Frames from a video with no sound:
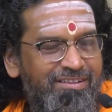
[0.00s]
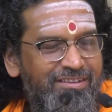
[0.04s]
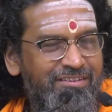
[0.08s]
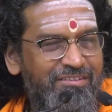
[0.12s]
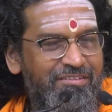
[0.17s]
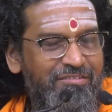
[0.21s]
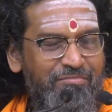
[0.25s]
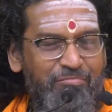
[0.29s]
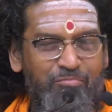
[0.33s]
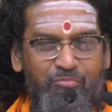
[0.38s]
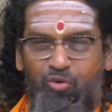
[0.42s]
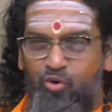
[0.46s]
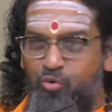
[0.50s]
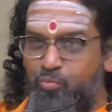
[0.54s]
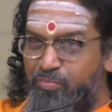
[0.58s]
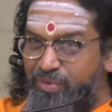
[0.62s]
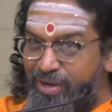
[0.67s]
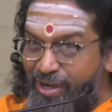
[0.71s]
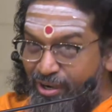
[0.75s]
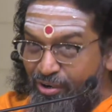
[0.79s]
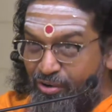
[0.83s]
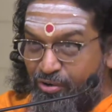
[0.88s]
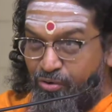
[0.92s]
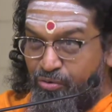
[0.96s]

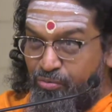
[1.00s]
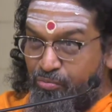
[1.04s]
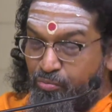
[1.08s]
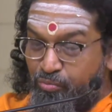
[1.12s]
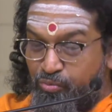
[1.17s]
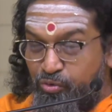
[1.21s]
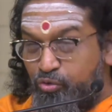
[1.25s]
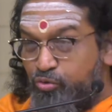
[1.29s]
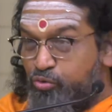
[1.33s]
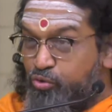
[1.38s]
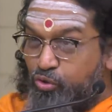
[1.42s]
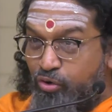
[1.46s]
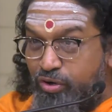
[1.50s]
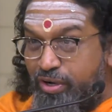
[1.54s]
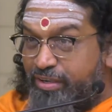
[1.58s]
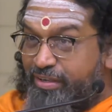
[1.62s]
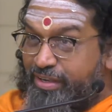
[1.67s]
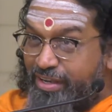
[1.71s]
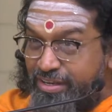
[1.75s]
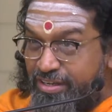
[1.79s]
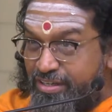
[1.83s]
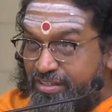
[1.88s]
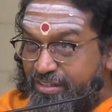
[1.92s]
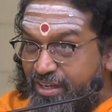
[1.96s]
Moment, your
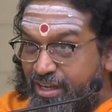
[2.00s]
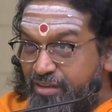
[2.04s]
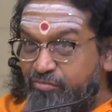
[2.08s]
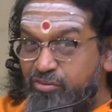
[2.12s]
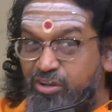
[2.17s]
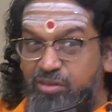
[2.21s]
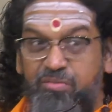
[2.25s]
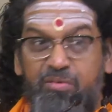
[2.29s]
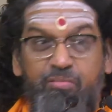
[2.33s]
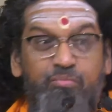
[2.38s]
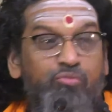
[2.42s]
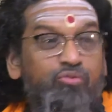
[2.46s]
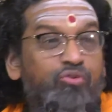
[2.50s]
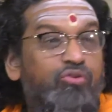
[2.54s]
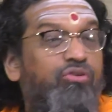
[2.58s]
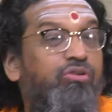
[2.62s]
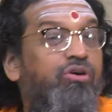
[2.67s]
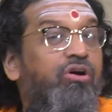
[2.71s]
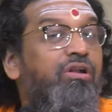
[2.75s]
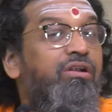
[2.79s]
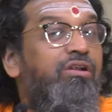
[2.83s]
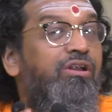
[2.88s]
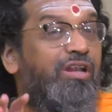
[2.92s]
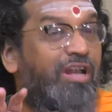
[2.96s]
attention will be more
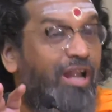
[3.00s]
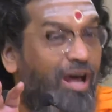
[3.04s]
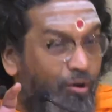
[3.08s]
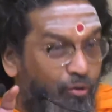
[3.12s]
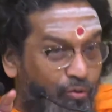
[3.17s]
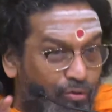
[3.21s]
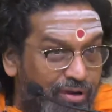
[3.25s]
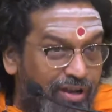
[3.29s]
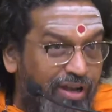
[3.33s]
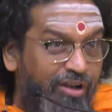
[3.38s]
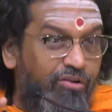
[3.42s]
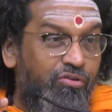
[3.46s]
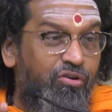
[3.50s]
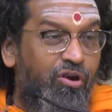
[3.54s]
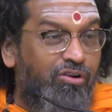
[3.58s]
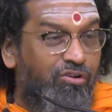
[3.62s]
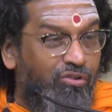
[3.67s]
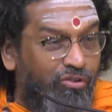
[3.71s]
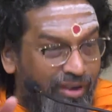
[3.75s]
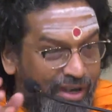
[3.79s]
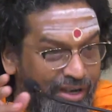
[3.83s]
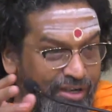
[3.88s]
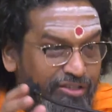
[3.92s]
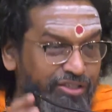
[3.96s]
on noun and not
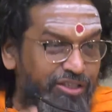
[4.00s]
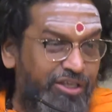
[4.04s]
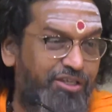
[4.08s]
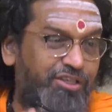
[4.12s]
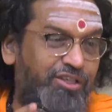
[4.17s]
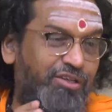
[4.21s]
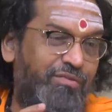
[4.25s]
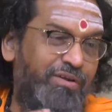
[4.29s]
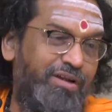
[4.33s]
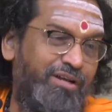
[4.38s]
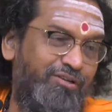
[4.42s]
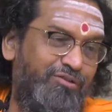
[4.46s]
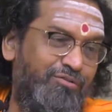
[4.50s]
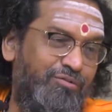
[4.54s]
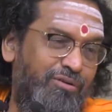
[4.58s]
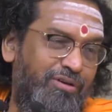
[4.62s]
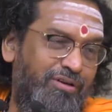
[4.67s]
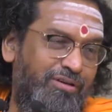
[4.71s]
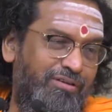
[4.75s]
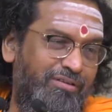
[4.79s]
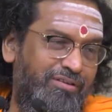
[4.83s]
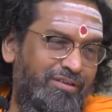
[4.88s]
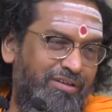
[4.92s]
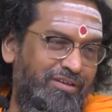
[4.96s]
on adjective
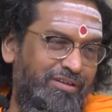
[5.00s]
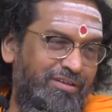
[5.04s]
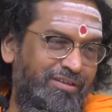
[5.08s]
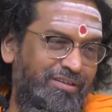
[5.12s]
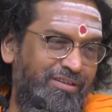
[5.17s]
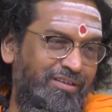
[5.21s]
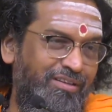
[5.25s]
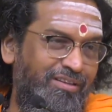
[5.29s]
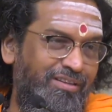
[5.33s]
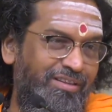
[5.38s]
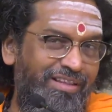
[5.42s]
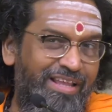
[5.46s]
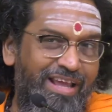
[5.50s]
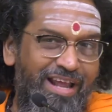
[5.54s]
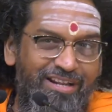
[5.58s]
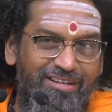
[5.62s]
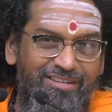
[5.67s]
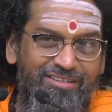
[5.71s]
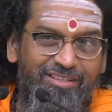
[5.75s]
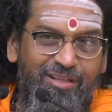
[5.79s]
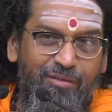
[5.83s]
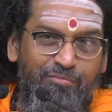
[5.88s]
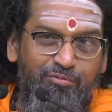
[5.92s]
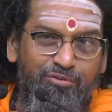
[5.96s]
actually.
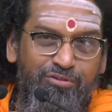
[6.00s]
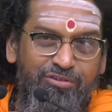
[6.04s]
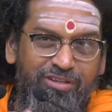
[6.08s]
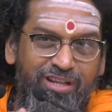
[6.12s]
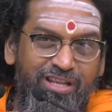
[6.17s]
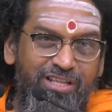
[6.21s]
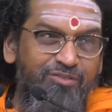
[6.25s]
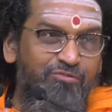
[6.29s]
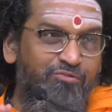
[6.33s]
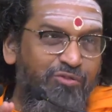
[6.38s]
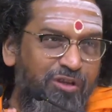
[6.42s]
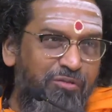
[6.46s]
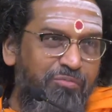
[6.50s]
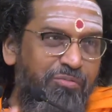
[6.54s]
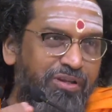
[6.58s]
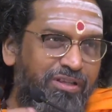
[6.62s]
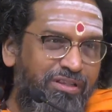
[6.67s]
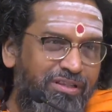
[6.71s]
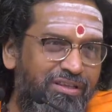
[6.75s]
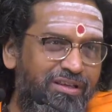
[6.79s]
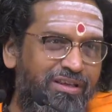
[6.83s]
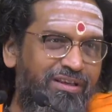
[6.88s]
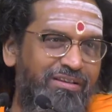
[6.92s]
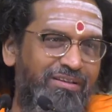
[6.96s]
That substance will be
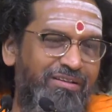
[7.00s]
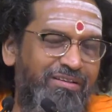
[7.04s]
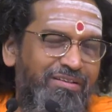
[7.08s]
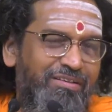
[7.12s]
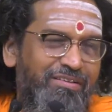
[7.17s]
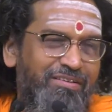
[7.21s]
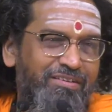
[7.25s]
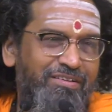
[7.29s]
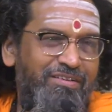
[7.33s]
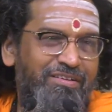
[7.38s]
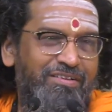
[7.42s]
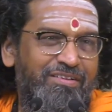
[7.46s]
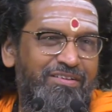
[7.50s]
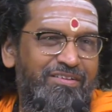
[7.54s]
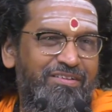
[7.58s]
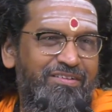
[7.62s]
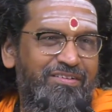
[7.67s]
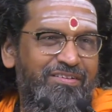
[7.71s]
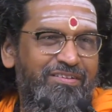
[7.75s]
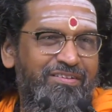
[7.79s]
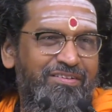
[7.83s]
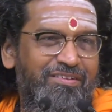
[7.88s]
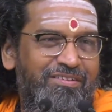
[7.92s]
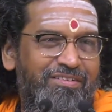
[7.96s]
there.
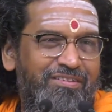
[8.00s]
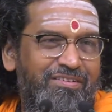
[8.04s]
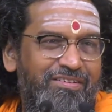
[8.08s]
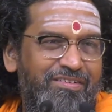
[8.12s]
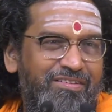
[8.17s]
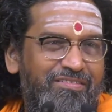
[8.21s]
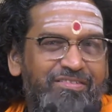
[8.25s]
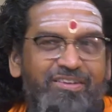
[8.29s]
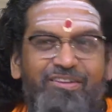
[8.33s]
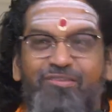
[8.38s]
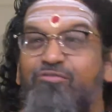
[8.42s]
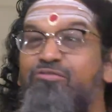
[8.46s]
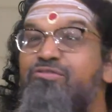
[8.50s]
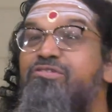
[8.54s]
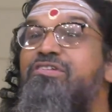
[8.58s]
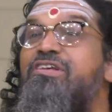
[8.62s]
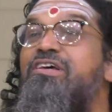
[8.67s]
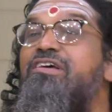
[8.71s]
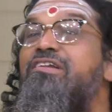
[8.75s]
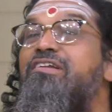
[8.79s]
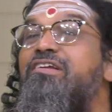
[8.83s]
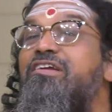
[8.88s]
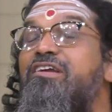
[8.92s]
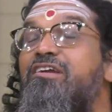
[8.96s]
When you
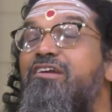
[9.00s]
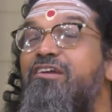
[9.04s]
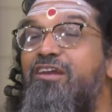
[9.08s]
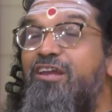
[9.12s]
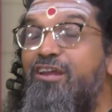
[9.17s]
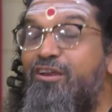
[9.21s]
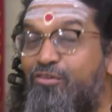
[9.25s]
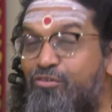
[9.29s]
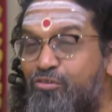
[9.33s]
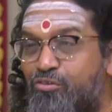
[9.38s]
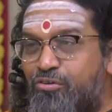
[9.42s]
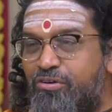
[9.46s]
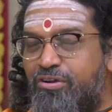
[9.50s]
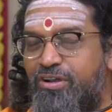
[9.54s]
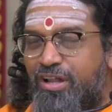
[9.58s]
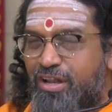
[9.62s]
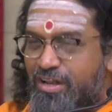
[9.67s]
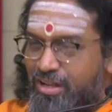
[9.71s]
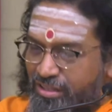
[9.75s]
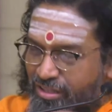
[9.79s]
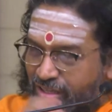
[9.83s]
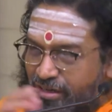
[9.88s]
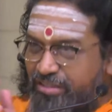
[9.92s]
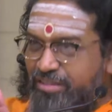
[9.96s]
say ringy gold,
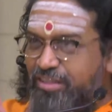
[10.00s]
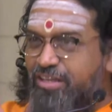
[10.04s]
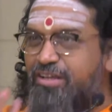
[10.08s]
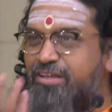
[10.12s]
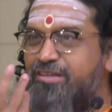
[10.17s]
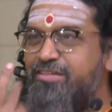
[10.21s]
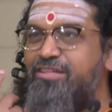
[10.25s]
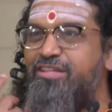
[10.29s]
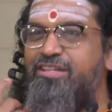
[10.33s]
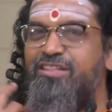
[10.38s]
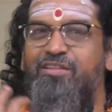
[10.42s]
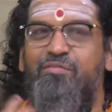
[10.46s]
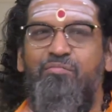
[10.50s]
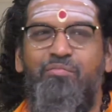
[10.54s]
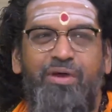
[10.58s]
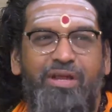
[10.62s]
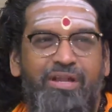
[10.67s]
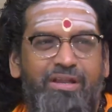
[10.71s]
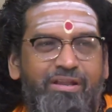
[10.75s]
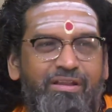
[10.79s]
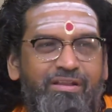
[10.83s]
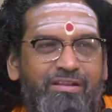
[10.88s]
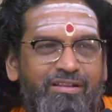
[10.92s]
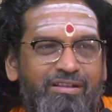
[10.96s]
another thing is in the
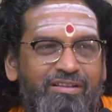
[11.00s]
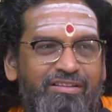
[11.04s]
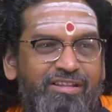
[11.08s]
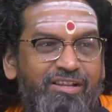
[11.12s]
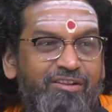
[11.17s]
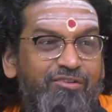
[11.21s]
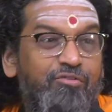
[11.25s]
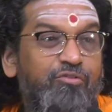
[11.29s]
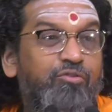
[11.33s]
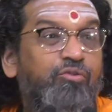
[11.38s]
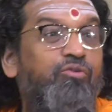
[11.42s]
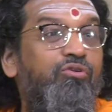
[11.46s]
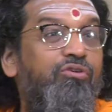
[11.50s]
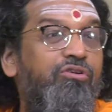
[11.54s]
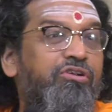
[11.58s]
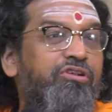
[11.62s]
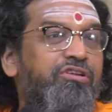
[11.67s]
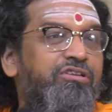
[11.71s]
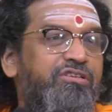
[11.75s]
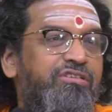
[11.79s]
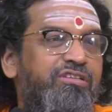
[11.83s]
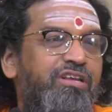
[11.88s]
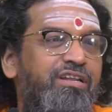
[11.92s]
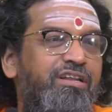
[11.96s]
mind, that gold
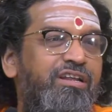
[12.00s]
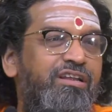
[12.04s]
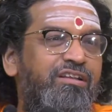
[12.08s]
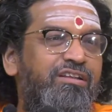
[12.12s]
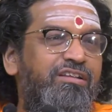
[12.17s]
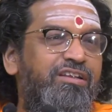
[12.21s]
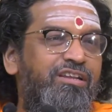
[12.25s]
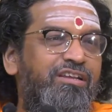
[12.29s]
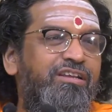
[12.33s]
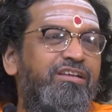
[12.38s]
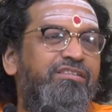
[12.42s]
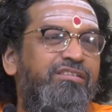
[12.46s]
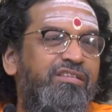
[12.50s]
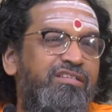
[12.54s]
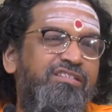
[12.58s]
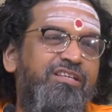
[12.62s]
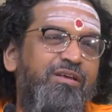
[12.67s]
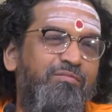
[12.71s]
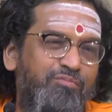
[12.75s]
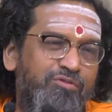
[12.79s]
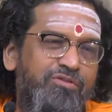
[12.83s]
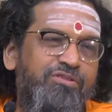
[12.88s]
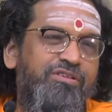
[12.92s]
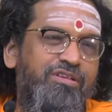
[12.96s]
is there and ring is the
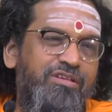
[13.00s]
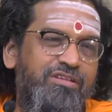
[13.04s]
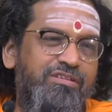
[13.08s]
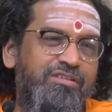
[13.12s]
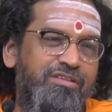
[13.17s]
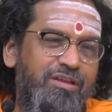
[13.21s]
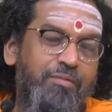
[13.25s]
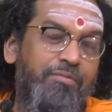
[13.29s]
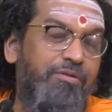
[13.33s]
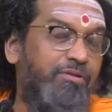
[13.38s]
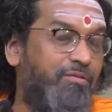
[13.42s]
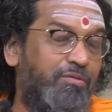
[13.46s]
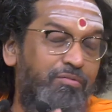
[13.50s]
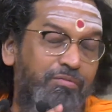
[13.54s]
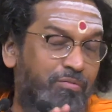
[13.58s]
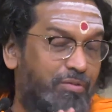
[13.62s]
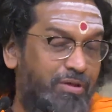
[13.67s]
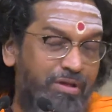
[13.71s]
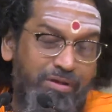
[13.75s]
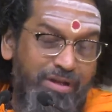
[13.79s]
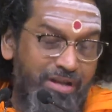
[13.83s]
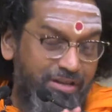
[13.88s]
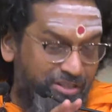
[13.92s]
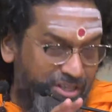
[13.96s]
substance,
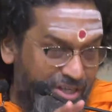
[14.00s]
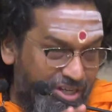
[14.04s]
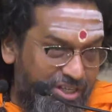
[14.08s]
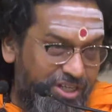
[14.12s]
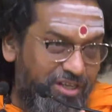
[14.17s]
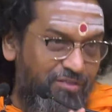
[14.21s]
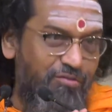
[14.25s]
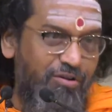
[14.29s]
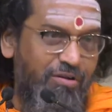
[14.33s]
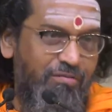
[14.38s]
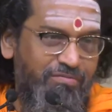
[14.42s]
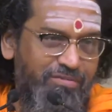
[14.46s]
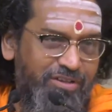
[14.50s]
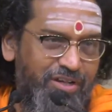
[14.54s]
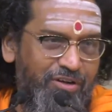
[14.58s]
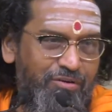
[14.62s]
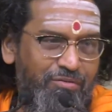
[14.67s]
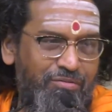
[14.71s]
adjective of that.